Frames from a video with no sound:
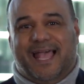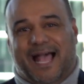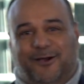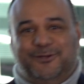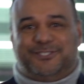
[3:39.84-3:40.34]

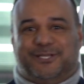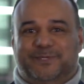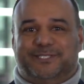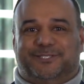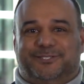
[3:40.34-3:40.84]
Audi is
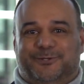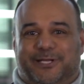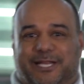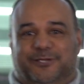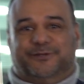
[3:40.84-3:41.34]
committed to
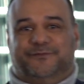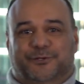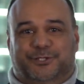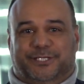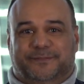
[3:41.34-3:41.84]
an electric
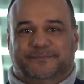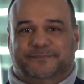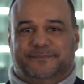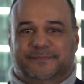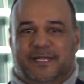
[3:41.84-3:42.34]
future,
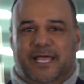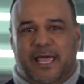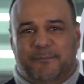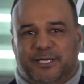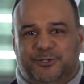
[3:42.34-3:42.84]

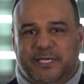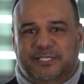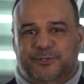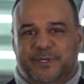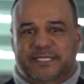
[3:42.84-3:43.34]
and by
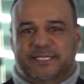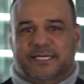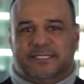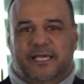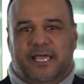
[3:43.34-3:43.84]
2026,